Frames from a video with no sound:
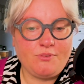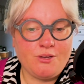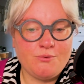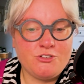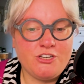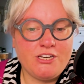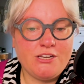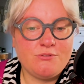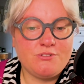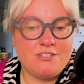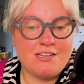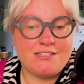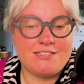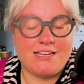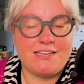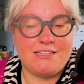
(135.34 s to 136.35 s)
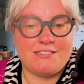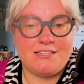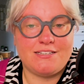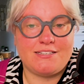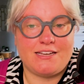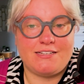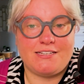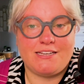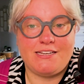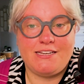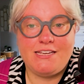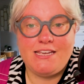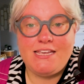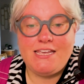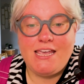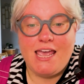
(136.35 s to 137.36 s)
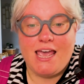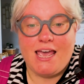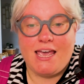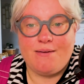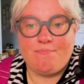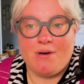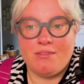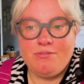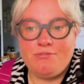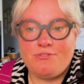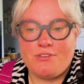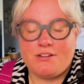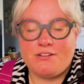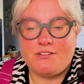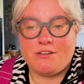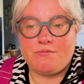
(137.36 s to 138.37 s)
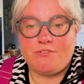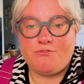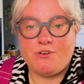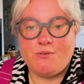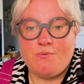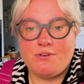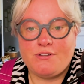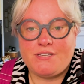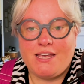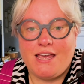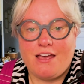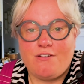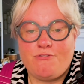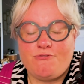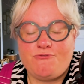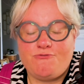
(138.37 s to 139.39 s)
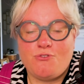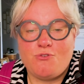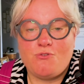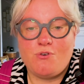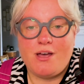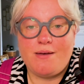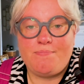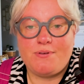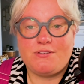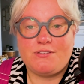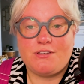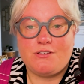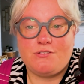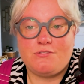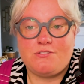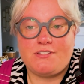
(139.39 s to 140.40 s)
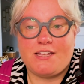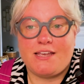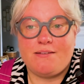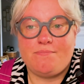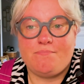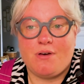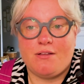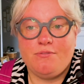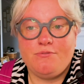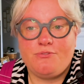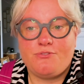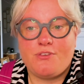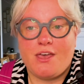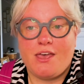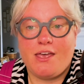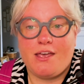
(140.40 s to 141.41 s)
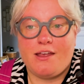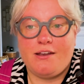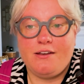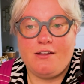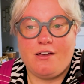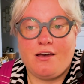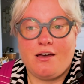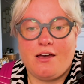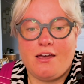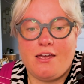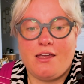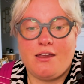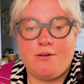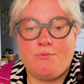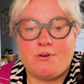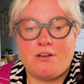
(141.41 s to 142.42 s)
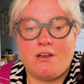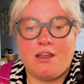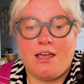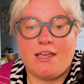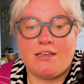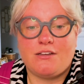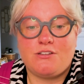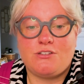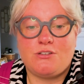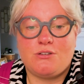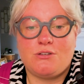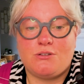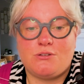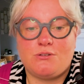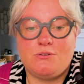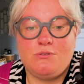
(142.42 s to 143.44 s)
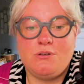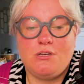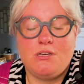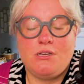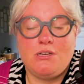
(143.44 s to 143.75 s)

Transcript: which equals $680 a month. And so if we want to have four episodes a month, then I would like to